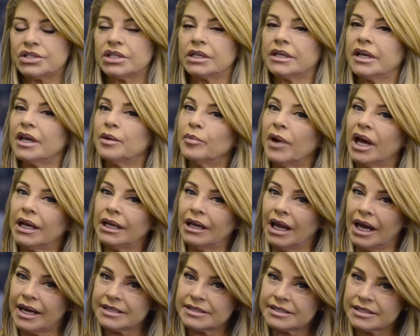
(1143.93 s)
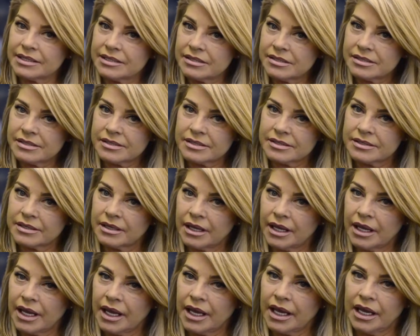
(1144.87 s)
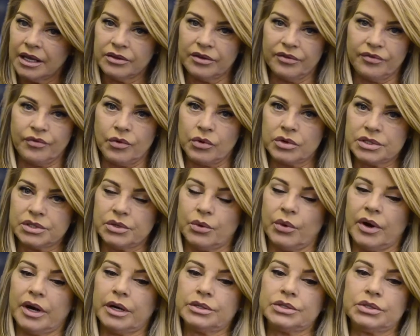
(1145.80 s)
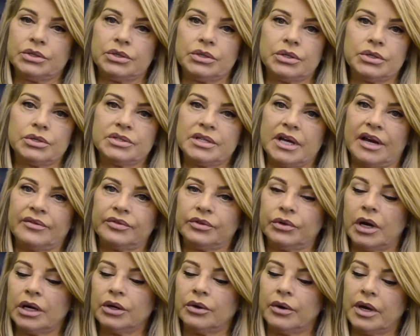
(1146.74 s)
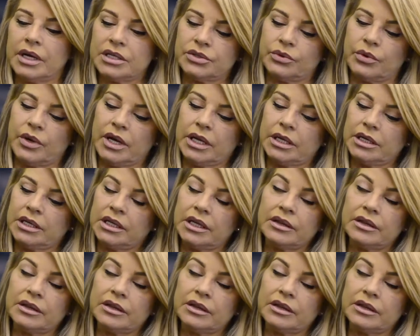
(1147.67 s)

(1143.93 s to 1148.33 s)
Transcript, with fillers: get my license in the Foursquare 2 years after I graduated,